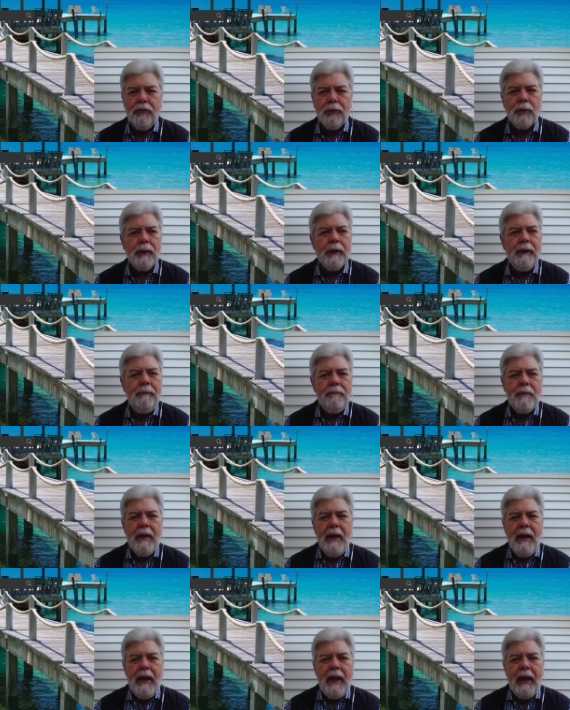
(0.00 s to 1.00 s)
shortly.
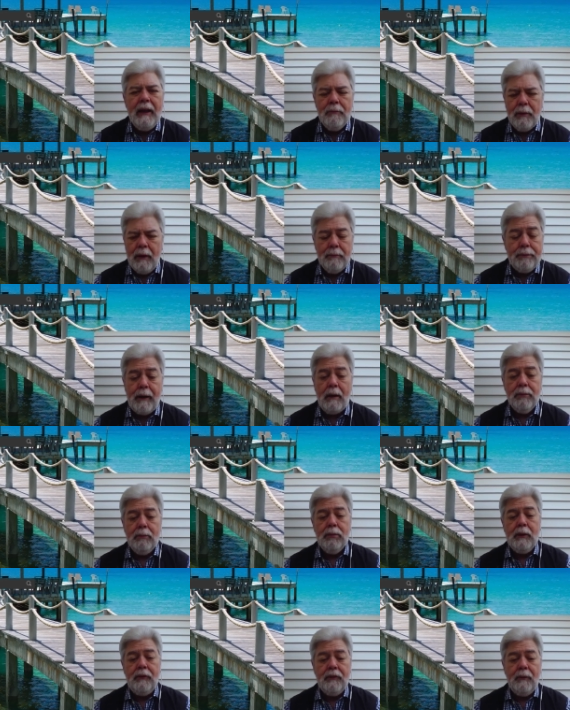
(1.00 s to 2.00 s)
And
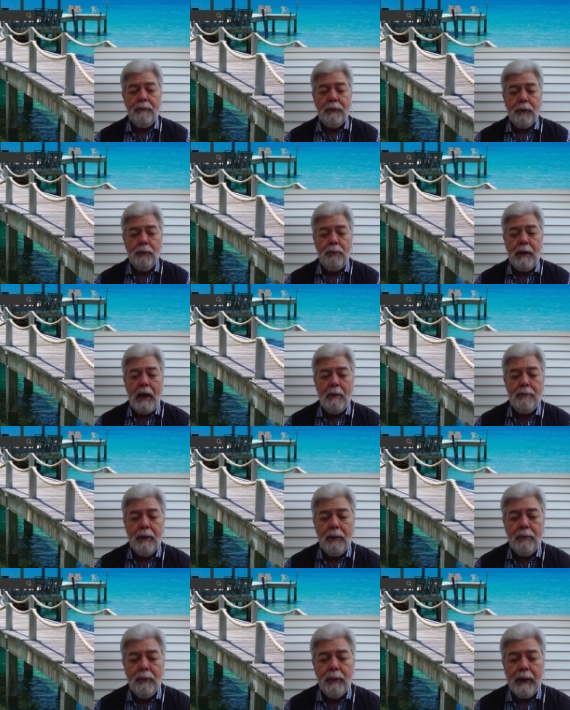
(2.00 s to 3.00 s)
probably something will pop
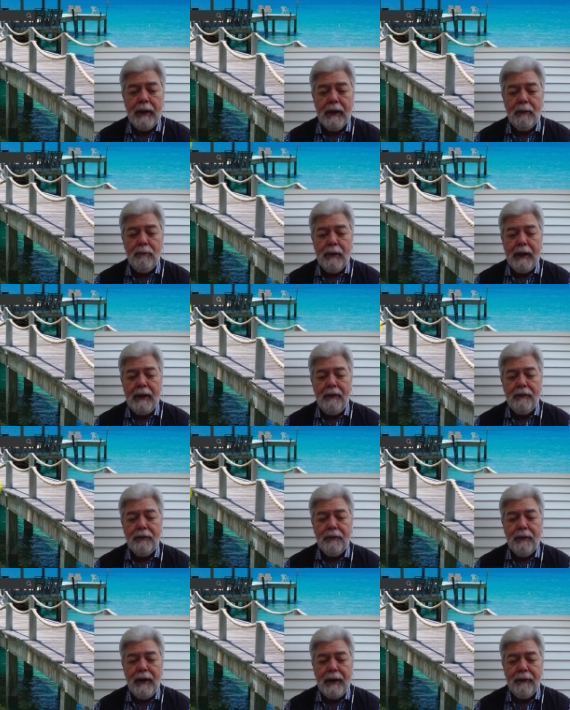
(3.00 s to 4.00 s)
up when it updates,
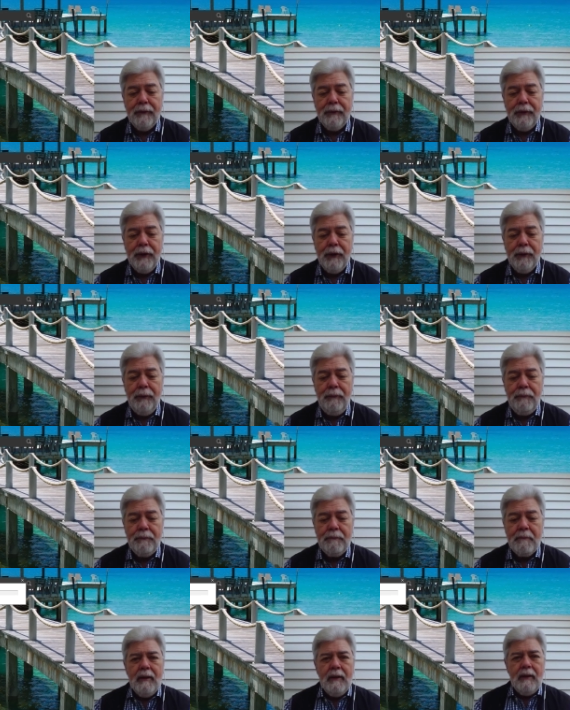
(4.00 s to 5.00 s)
so I don't know.
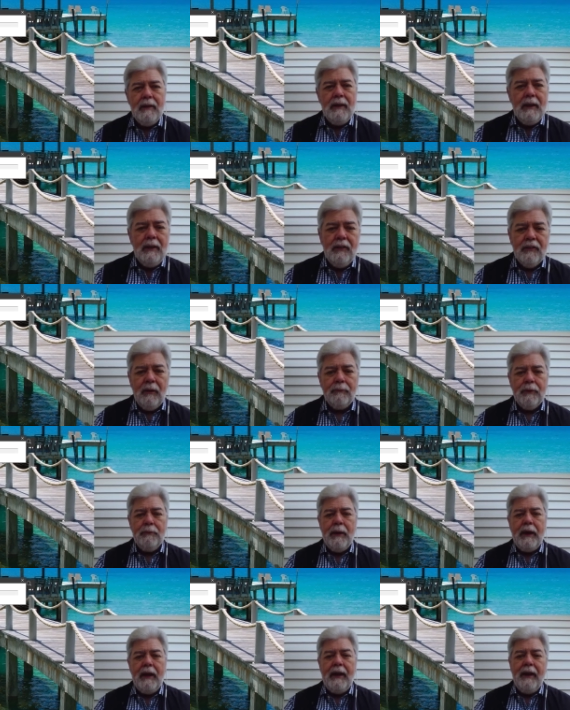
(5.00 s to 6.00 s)
Something
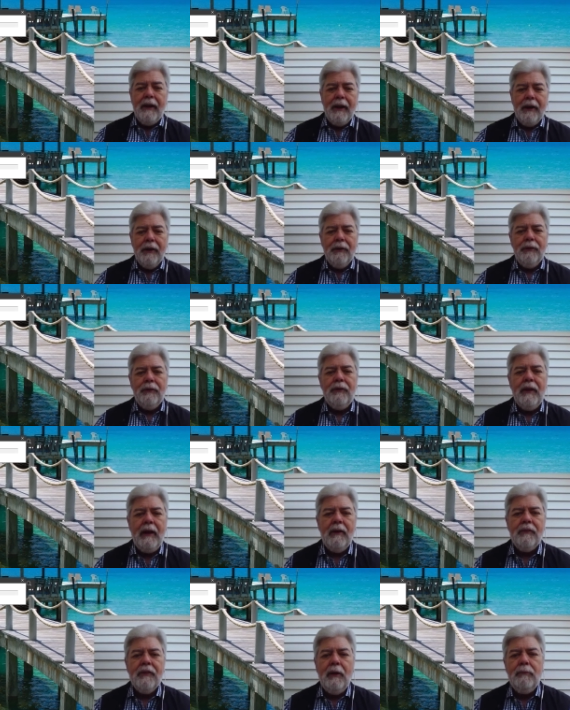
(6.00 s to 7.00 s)
may, there you go. Now
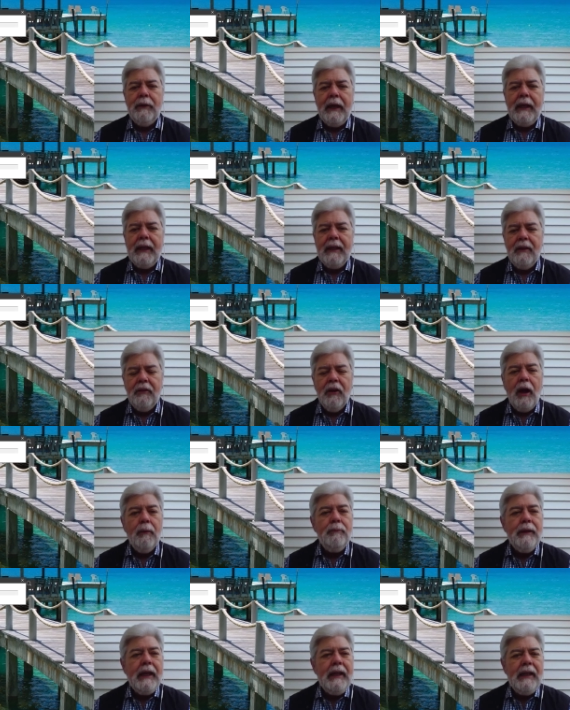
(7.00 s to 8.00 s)
it's
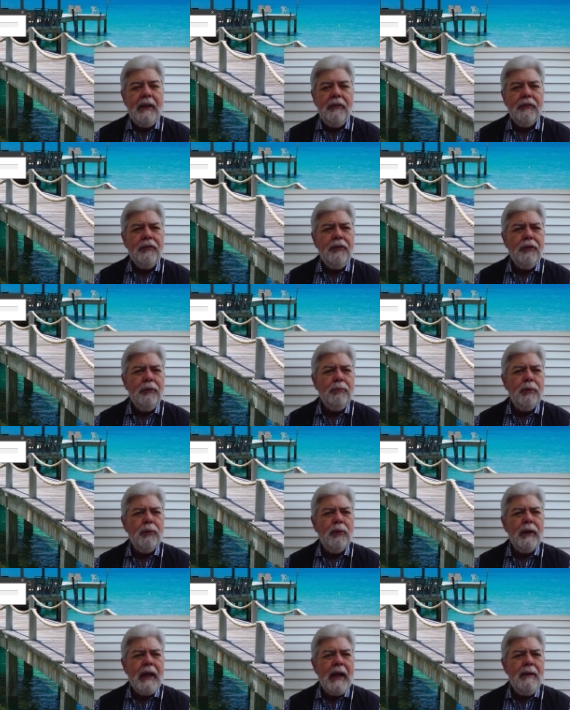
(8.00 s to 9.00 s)
updating Zoom. But
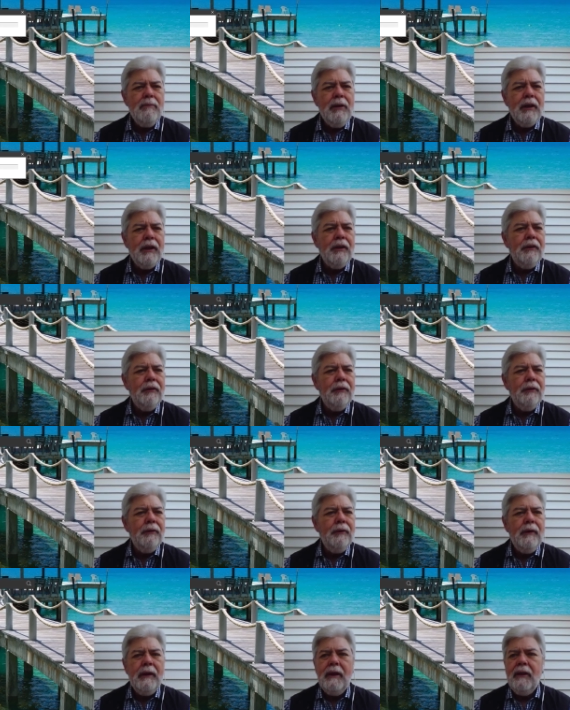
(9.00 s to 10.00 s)
what I'm going to do
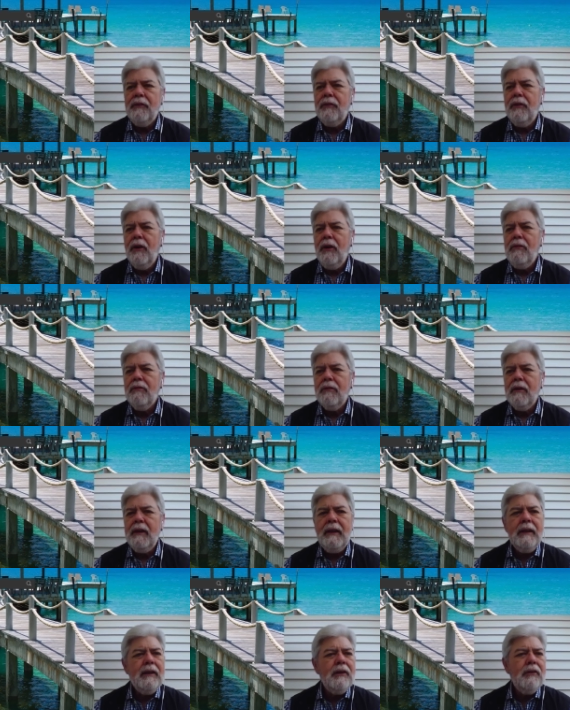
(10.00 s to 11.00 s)
is go over
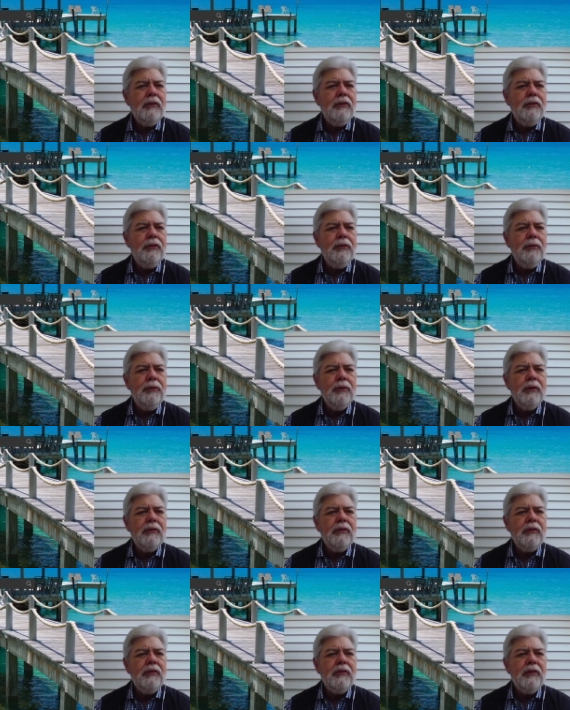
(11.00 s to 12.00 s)
here to, let's
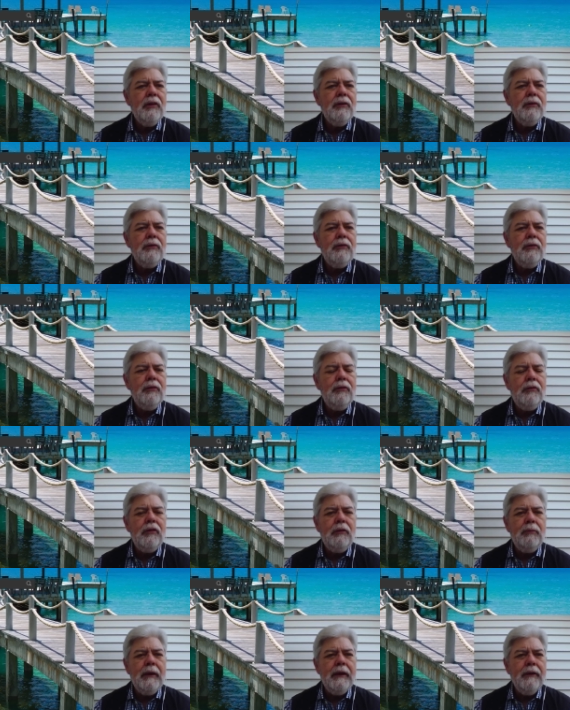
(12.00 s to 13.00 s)
just go to
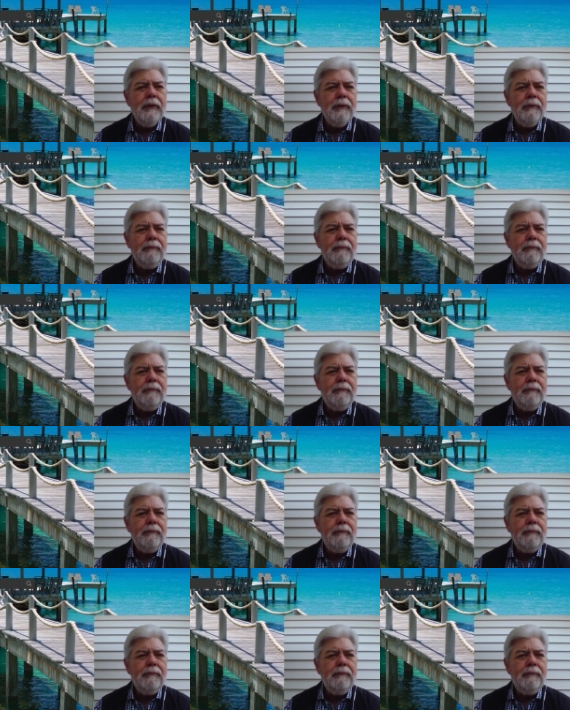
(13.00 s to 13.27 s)
Gmail